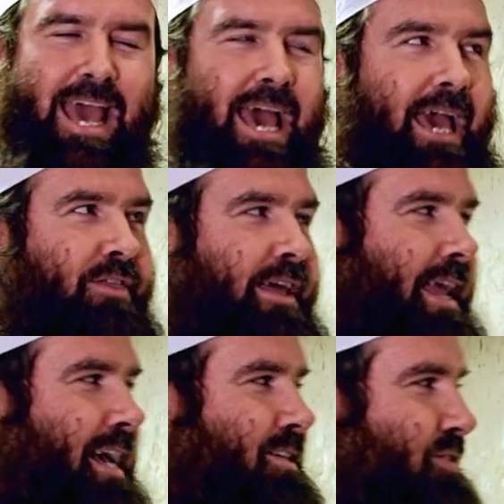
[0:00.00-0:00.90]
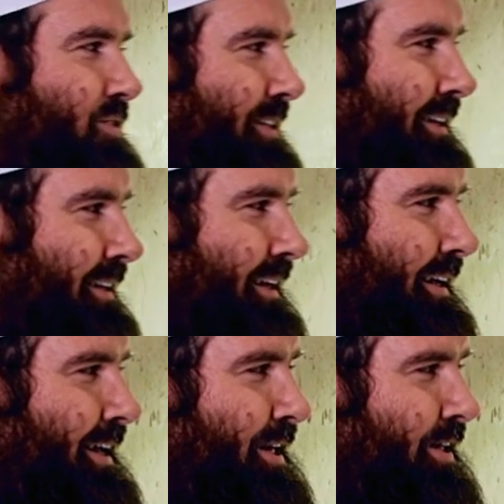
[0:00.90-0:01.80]
And then as
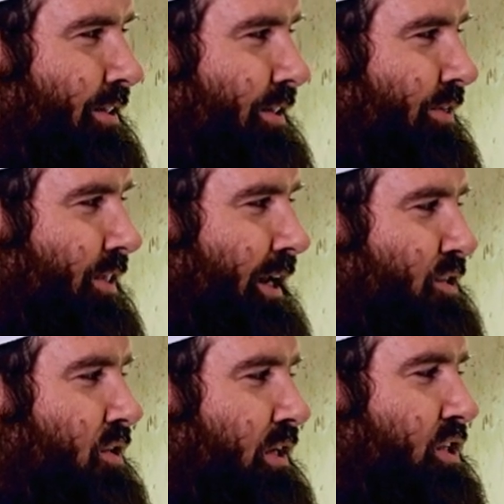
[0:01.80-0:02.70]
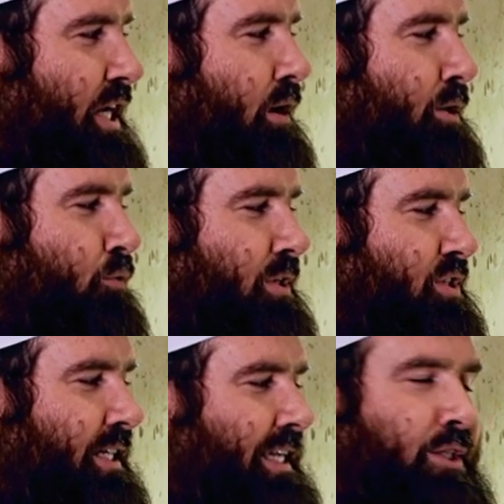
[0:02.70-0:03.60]
the list of these
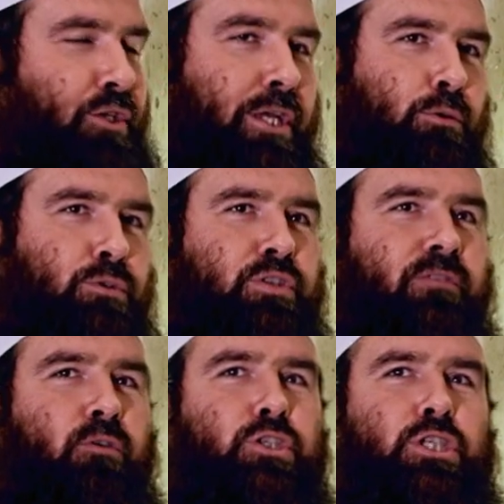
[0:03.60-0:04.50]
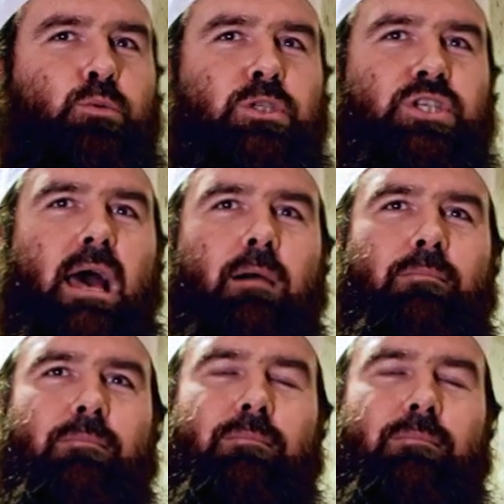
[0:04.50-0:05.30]
characteristics continues in the verses which come,